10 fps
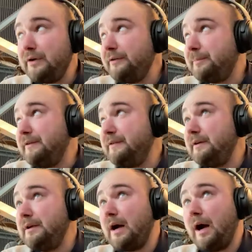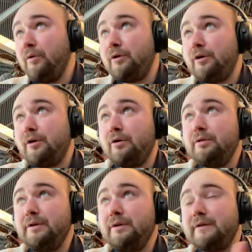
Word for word: Laüe is basically our own